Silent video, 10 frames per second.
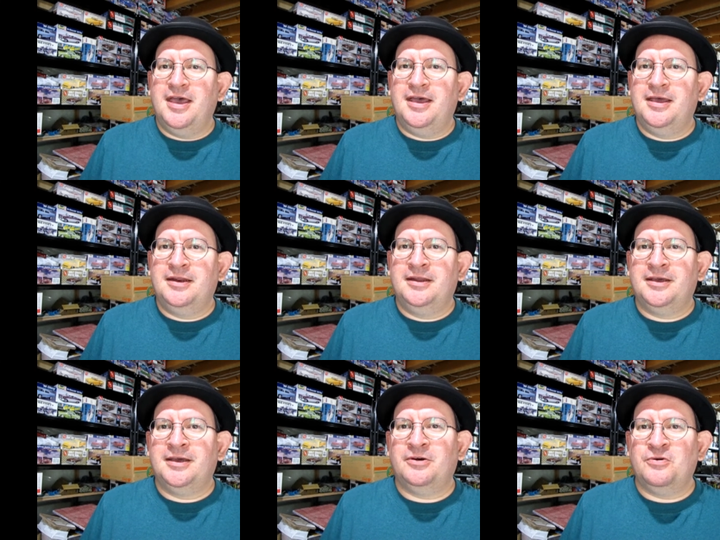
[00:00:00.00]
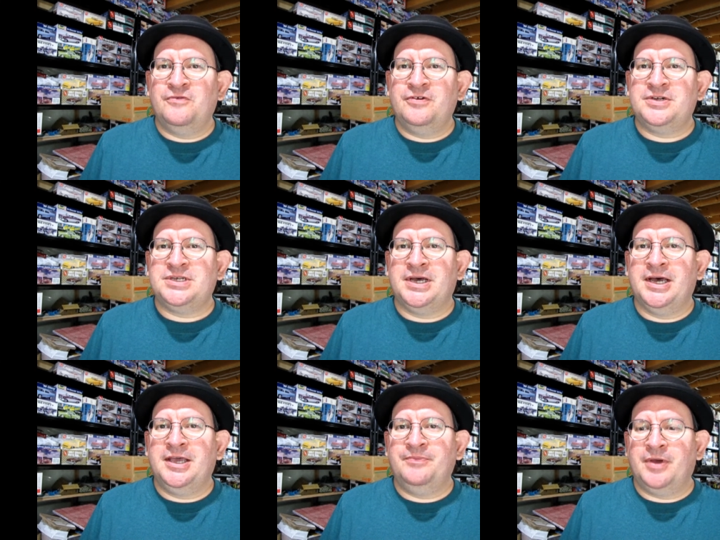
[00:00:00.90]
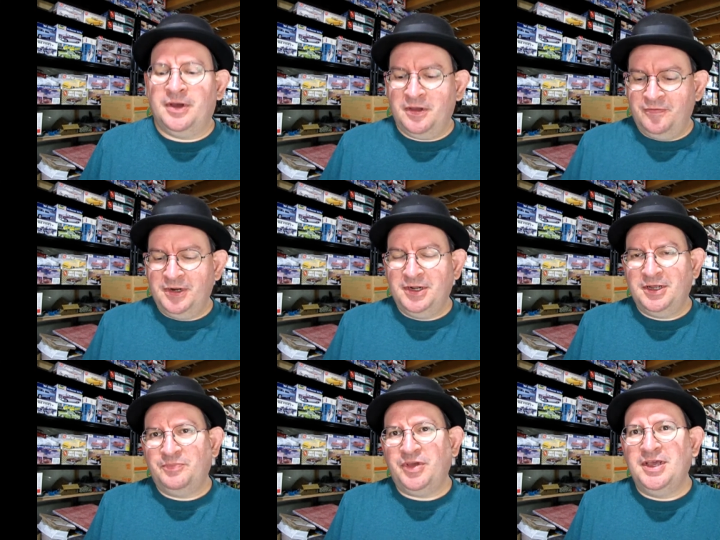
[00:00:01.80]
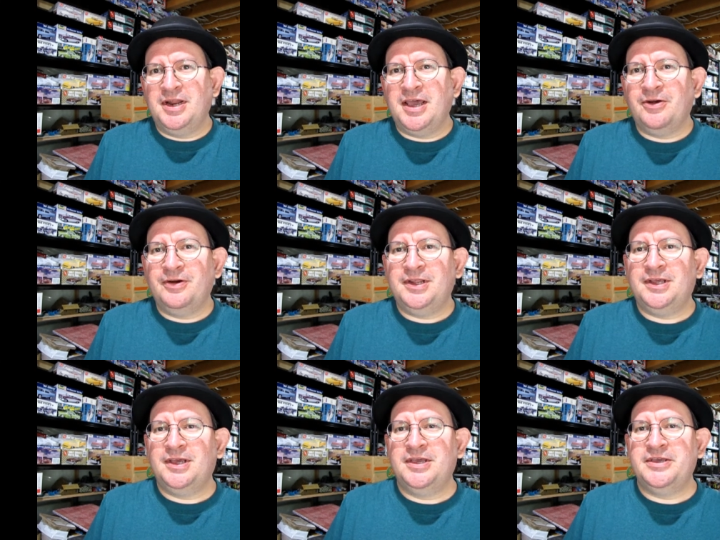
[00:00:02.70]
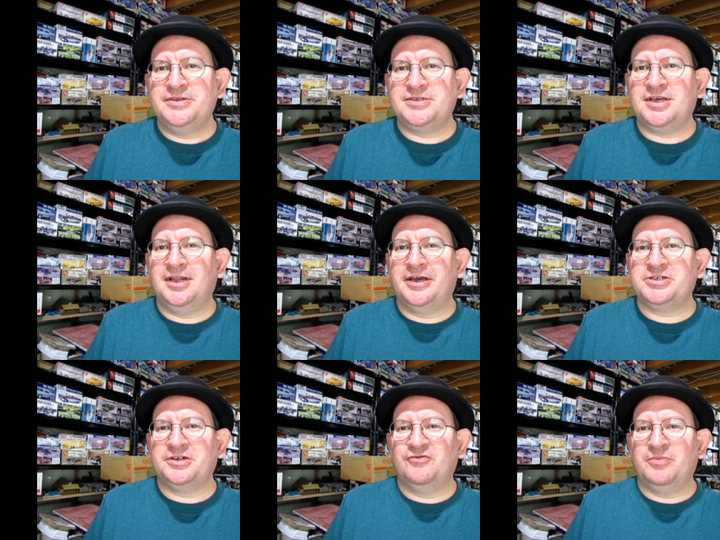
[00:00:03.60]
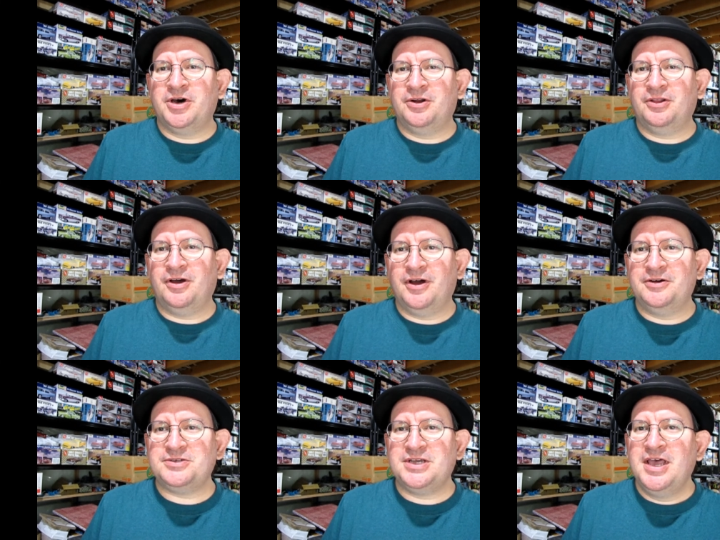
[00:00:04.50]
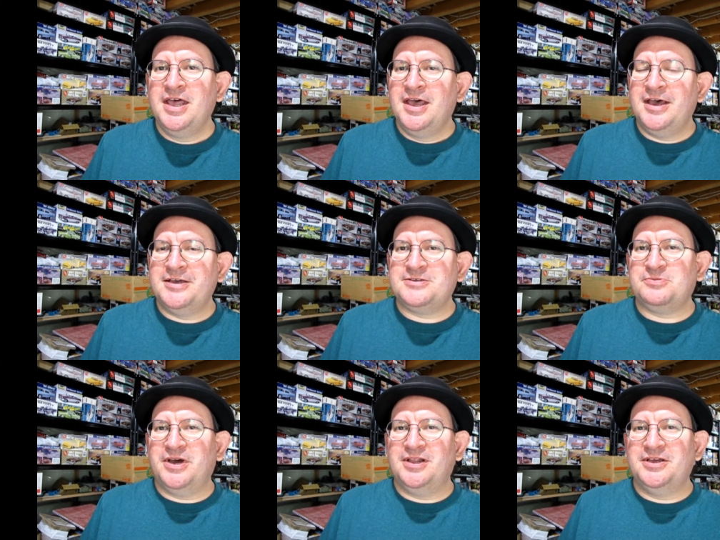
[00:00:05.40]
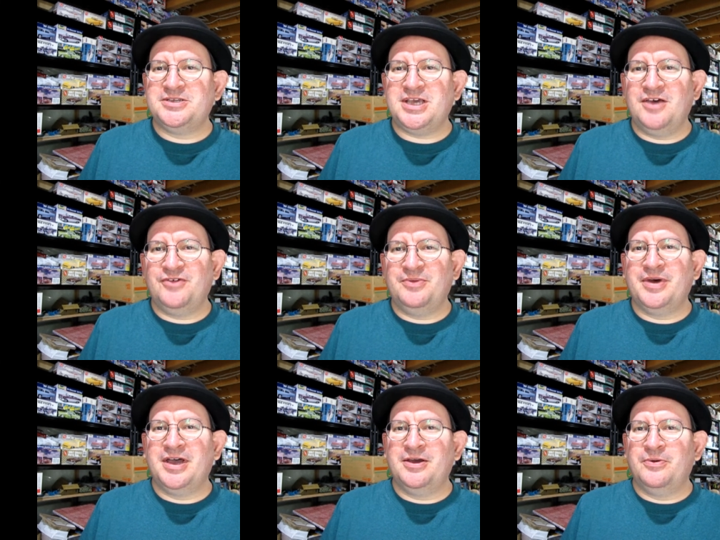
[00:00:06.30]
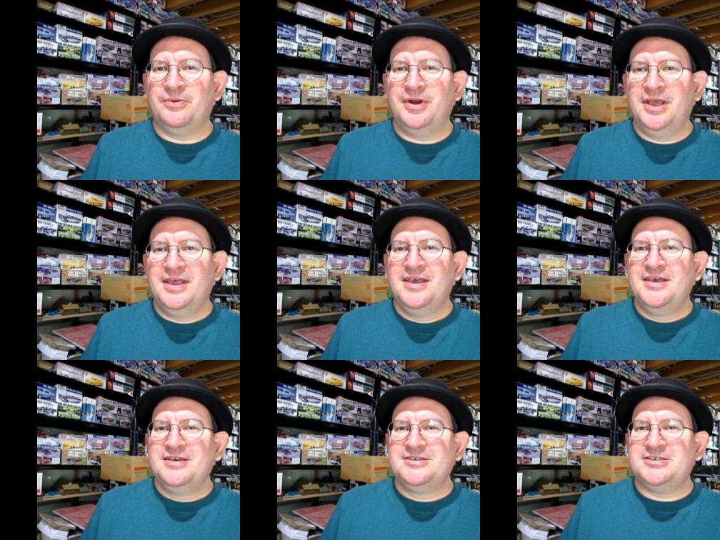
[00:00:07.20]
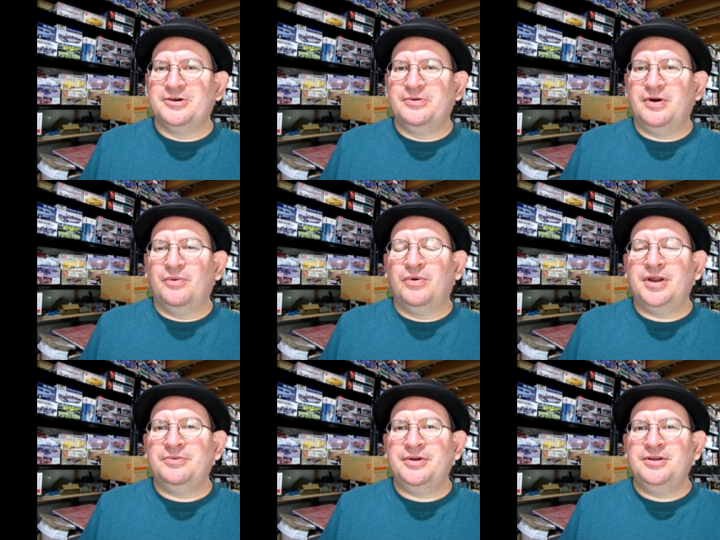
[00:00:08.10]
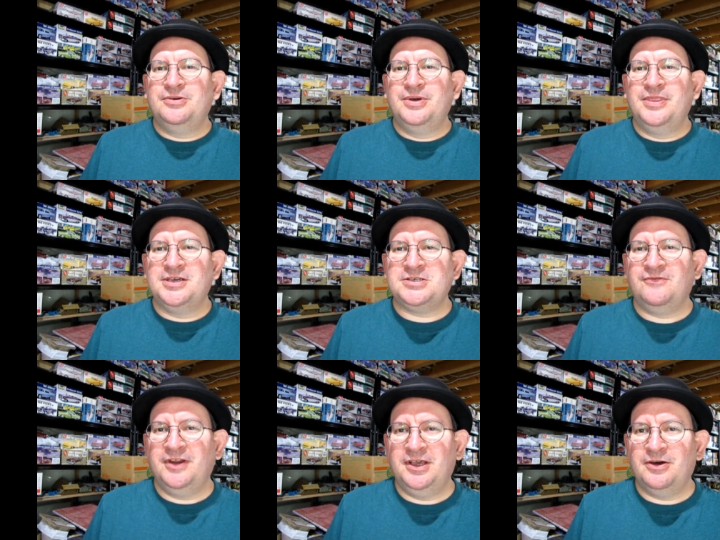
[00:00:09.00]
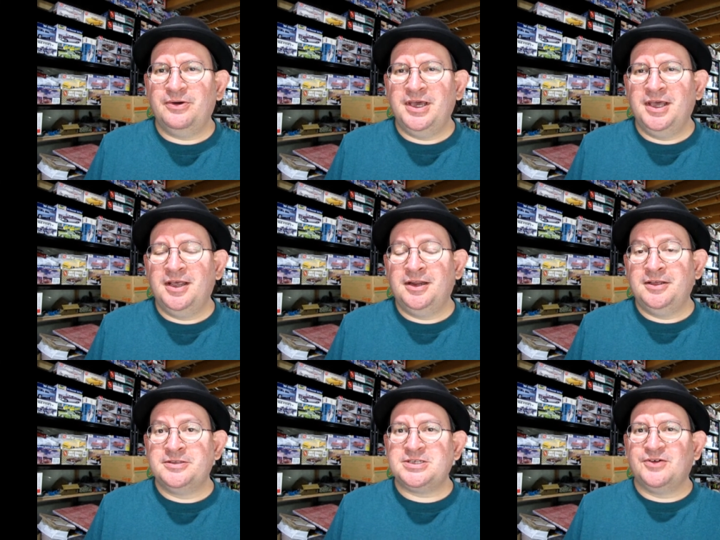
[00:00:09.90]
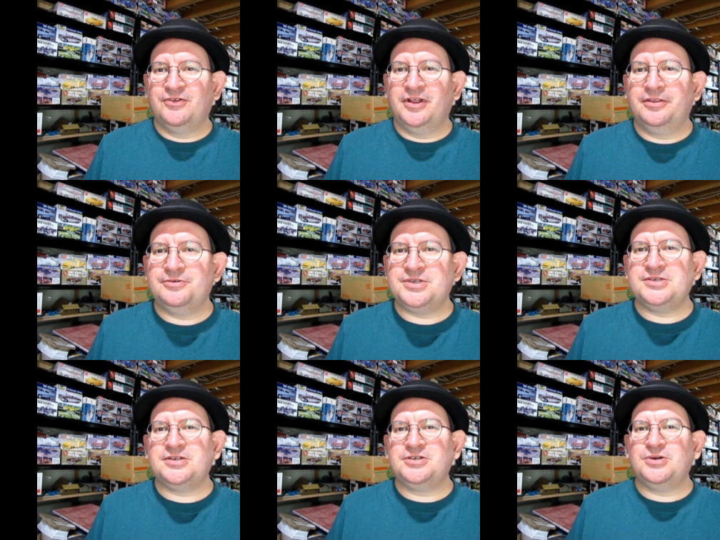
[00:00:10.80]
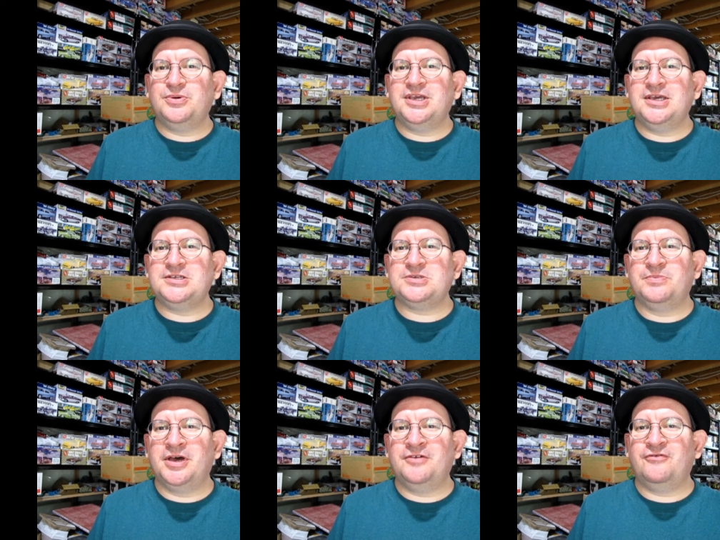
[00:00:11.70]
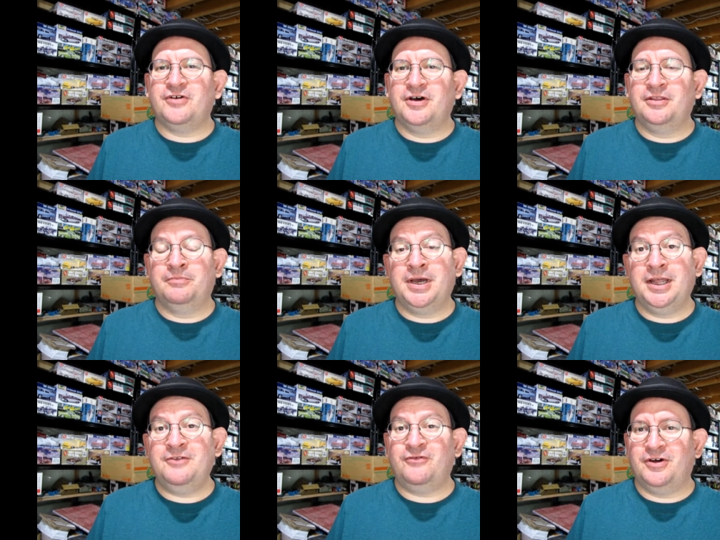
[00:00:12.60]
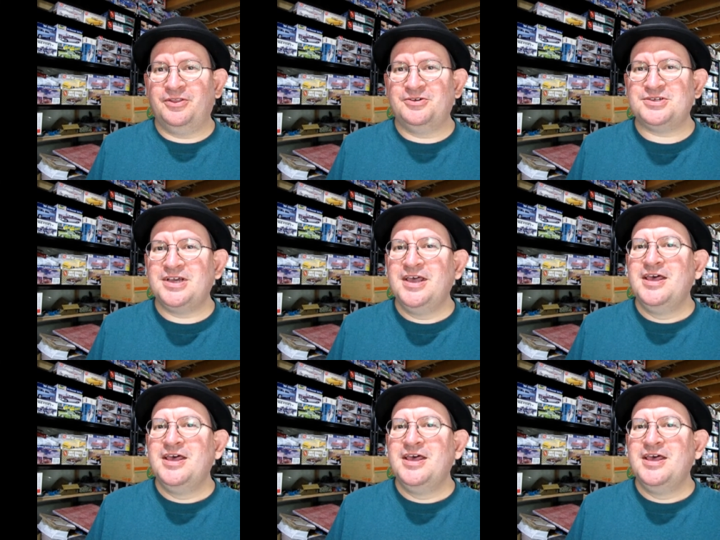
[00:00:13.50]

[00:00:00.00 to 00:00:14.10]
And uh, over time, I've ended up inheriting his collection of model cars, as well as having my own. So what I want to do in this video and in several others is to showcase my fa- my late father's